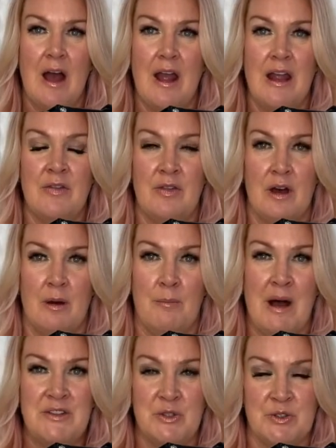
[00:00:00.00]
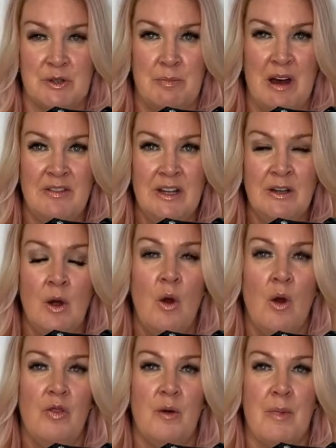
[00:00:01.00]
in the muscles above it,
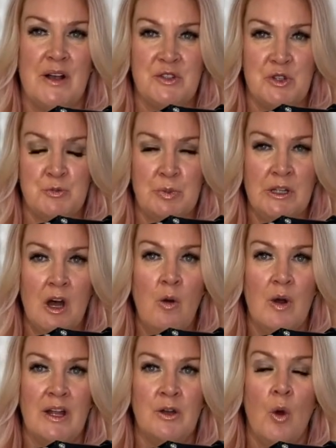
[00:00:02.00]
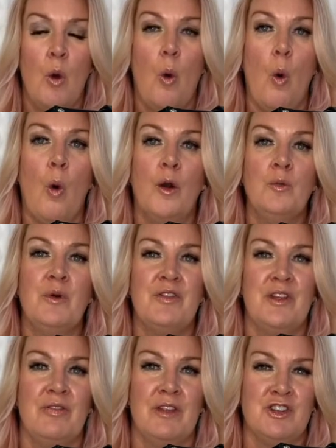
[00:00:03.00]
the muscles below it, or
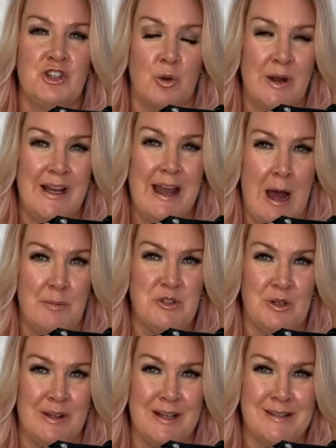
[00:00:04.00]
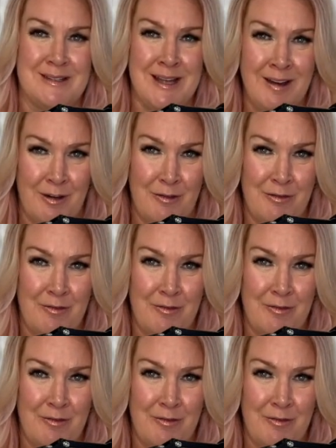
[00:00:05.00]
within the joint capsule itself?